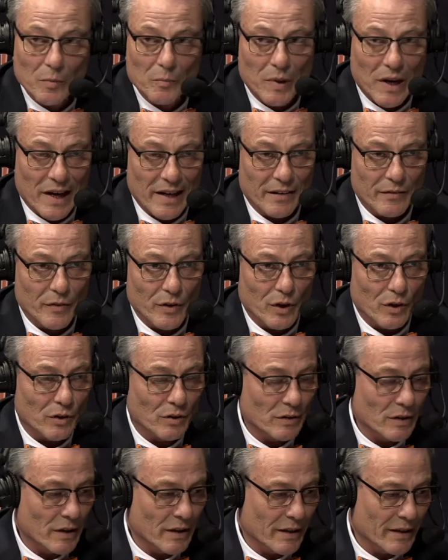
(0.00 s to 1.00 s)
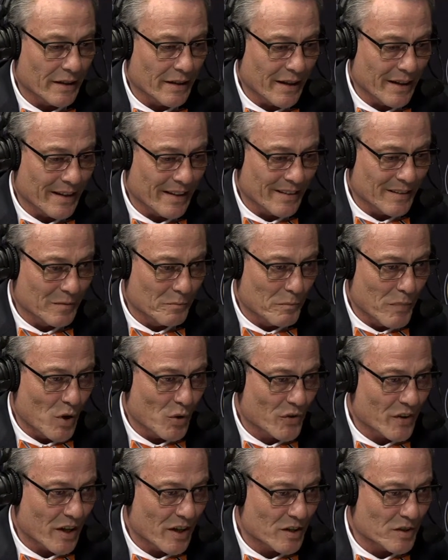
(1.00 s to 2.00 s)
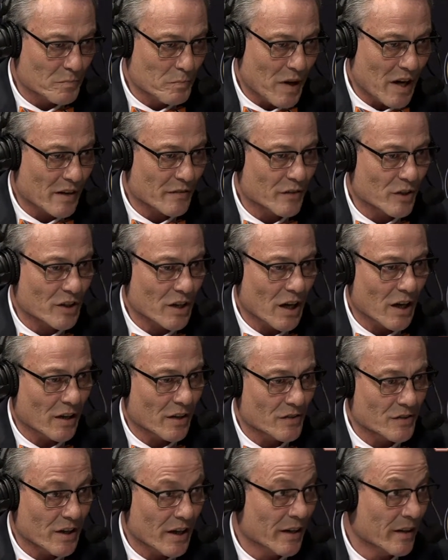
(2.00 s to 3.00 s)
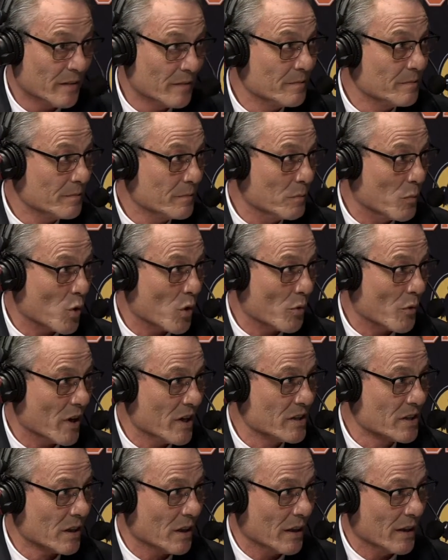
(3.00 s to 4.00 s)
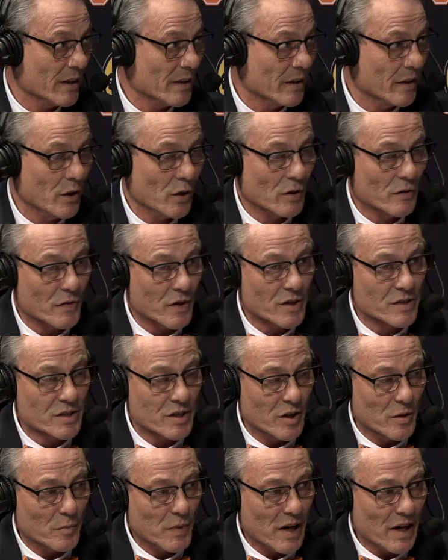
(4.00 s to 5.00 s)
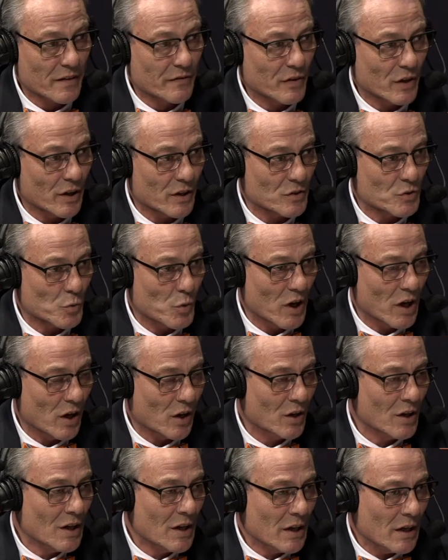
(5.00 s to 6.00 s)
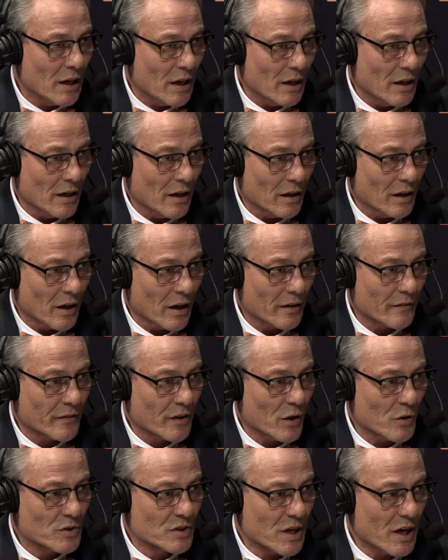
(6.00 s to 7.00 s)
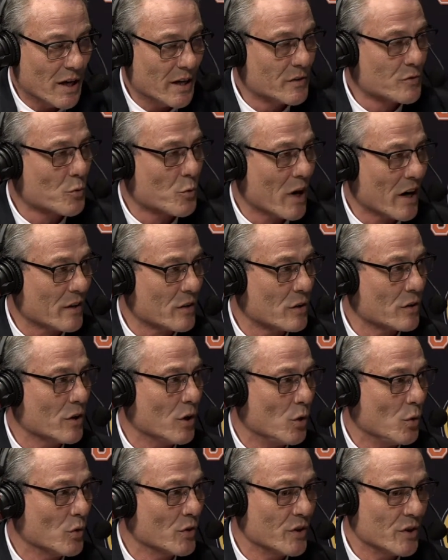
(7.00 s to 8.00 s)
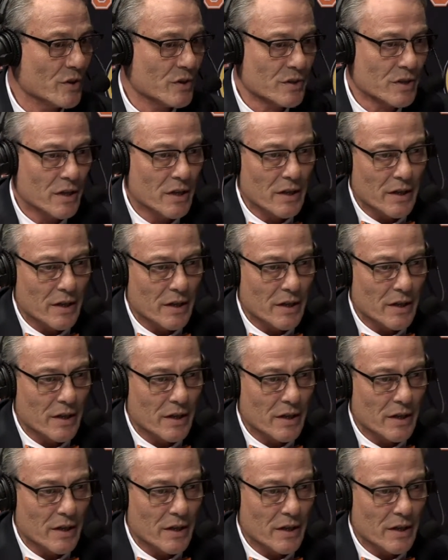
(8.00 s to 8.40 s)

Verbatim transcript: Pikeville, uh, uh, both at Pikeville College and more recently the University of Pikeville as well. Uh, a lot of those guys record holders,